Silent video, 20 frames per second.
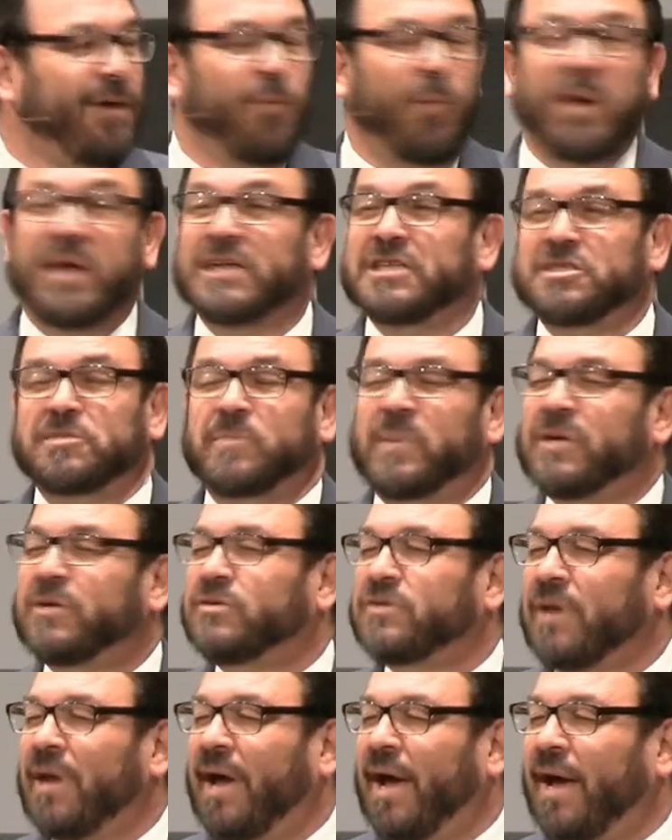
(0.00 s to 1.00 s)
We can
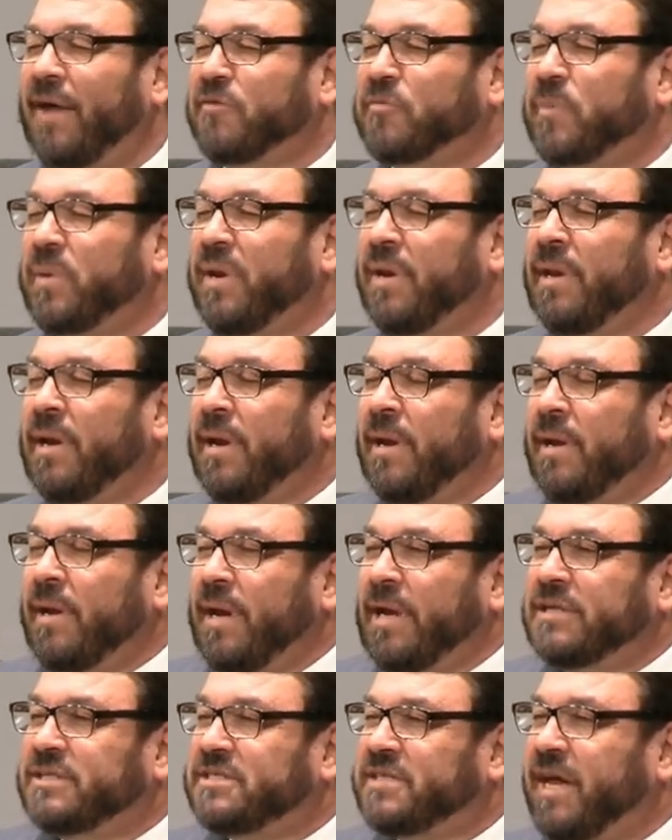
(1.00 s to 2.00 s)
spiritualize, but
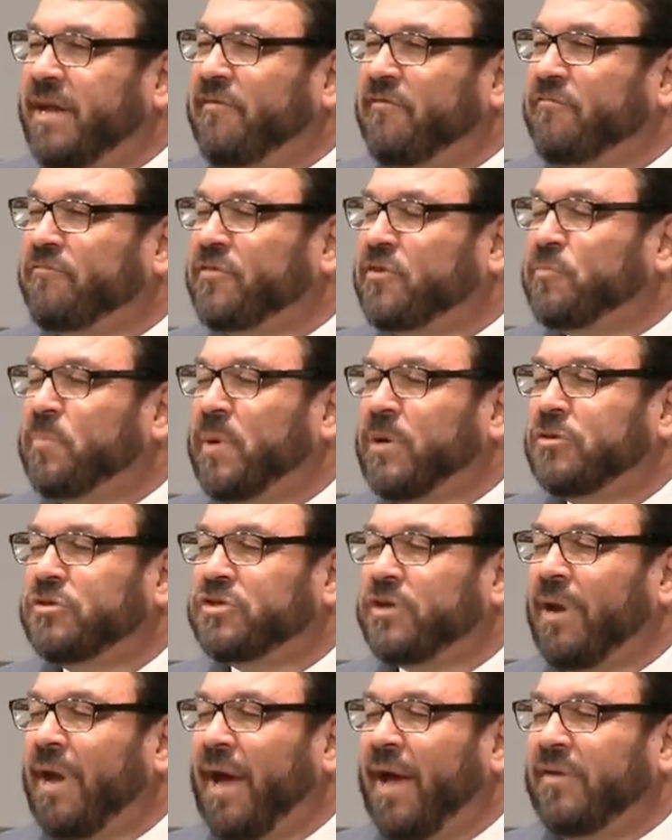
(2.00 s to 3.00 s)
instead of
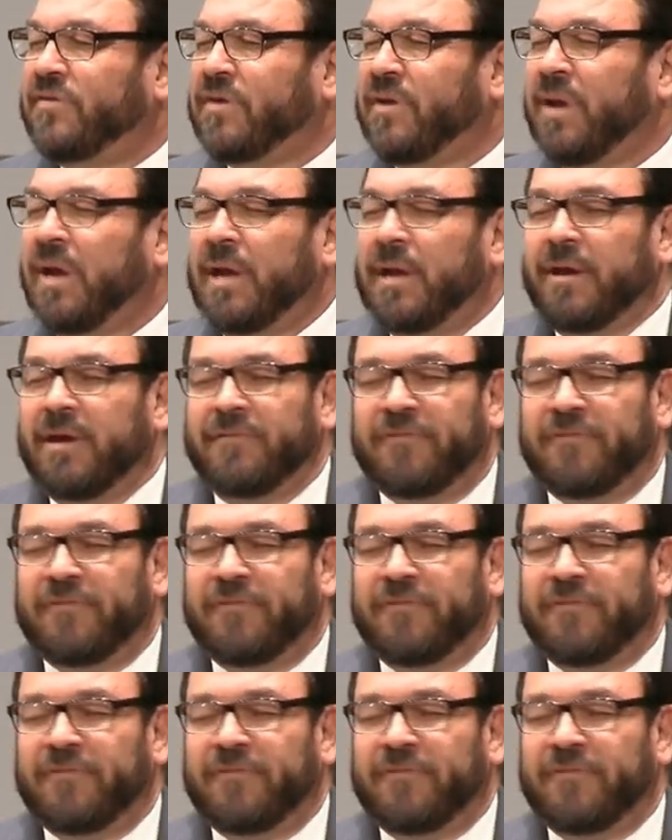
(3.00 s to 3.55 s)
spiritualizing,